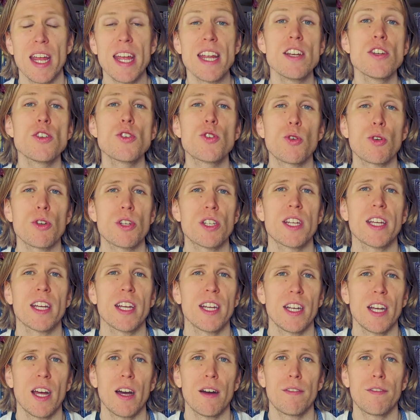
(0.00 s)
interesting
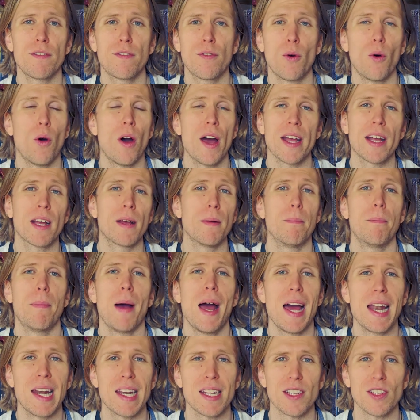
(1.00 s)
enough for a
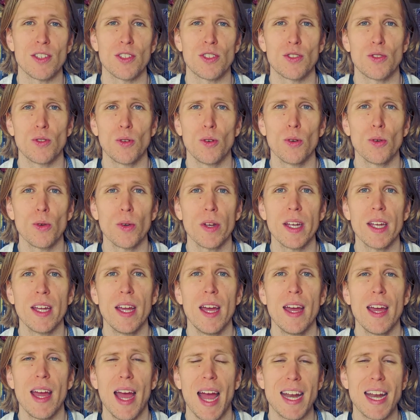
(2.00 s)
compelling story,